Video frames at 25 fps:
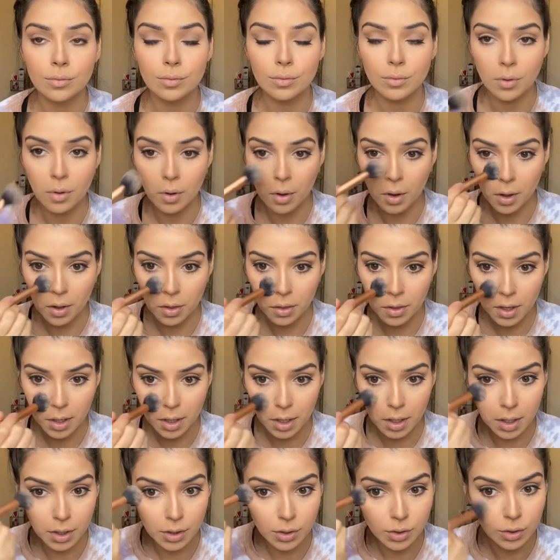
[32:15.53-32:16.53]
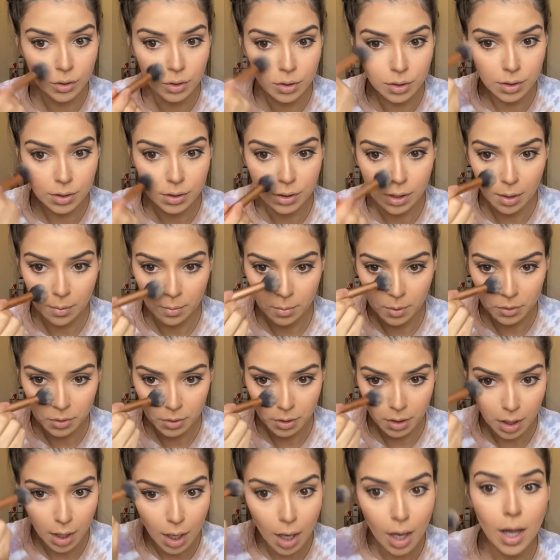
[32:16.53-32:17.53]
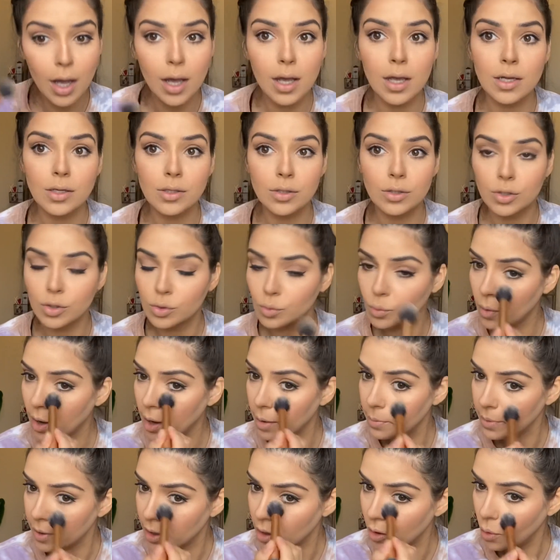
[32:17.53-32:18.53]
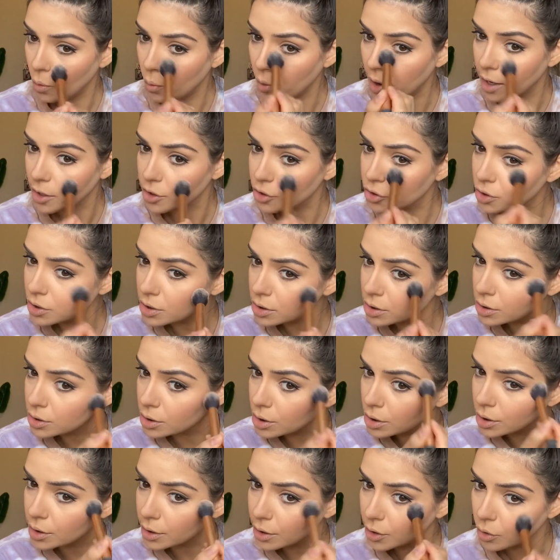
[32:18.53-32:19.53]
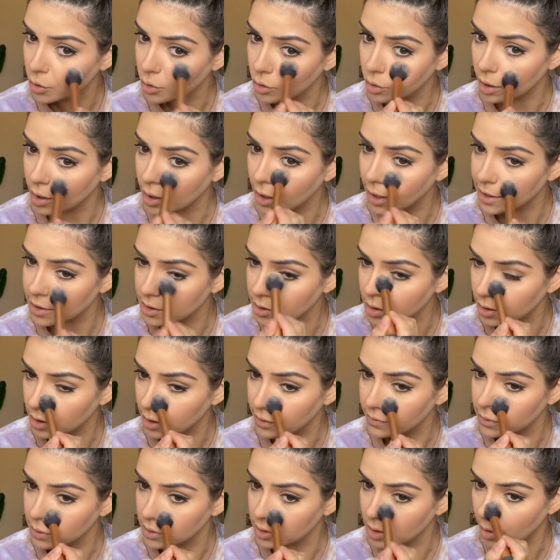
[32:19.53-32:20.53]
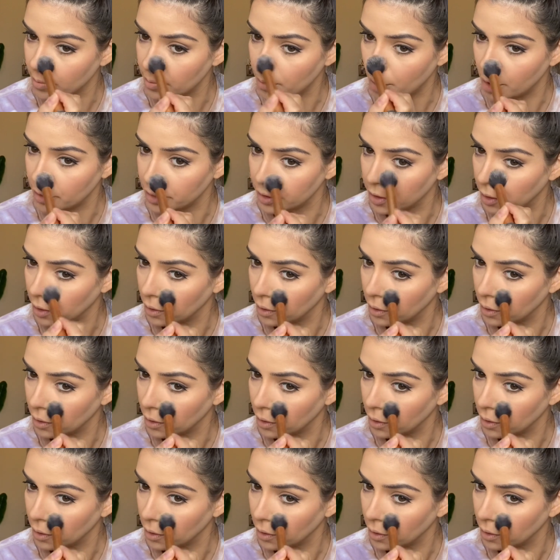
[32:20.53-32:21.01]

And then I like to do the same under the eyes, just wipe it away just a little. I like to leave some on there.